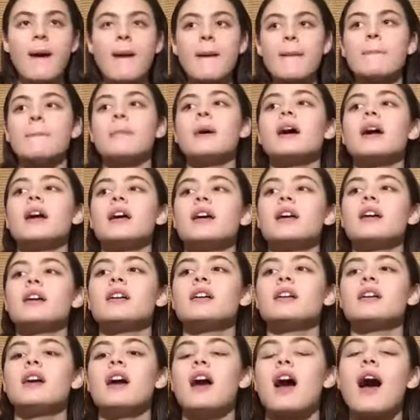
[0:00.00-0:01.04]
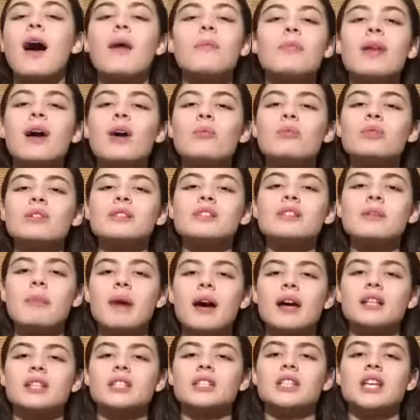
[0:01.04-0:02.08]
But I'm not one to
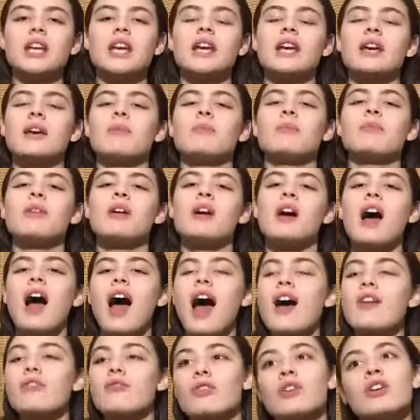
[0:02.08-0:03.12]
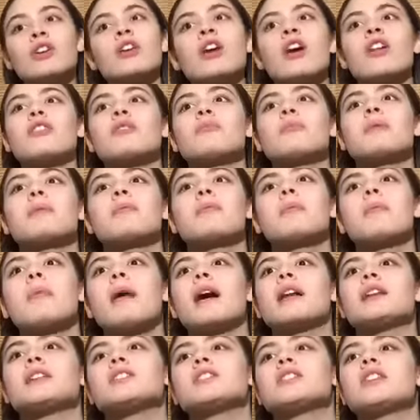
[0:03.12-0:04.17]
body shame. I've heard other people
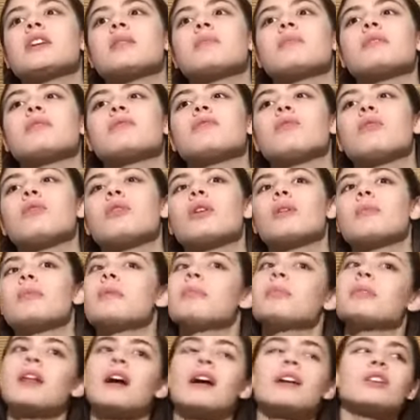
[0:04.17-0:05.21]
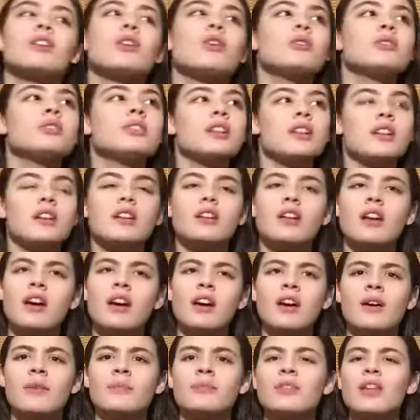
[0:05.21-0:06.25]
body shame before, people I know, da da
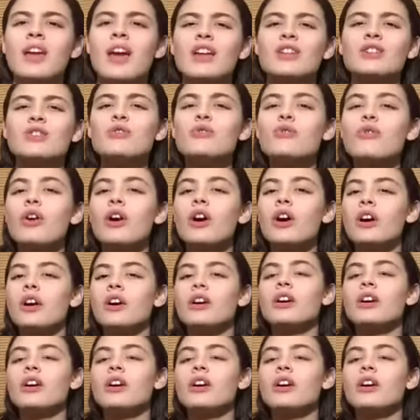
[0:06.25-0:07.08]
da. And you've heard